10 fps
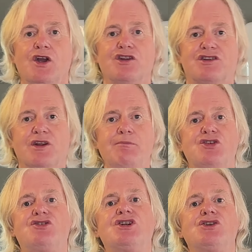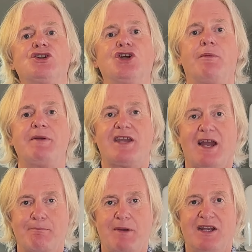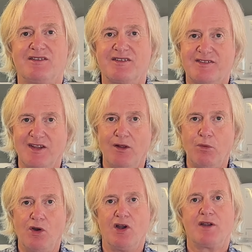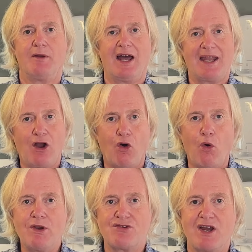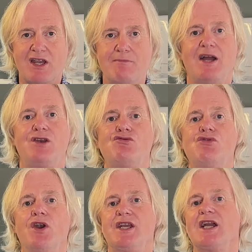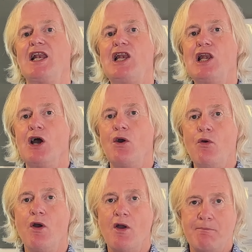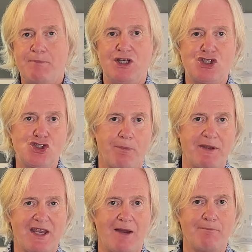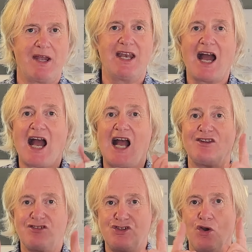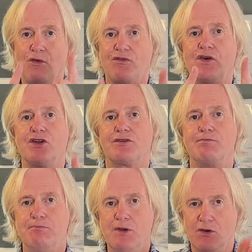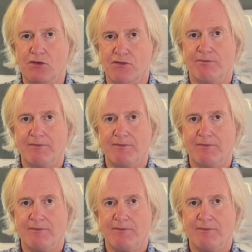Some traditional shopping campaigns still work, and I always recommend running a low bid shopping campaign as your first move.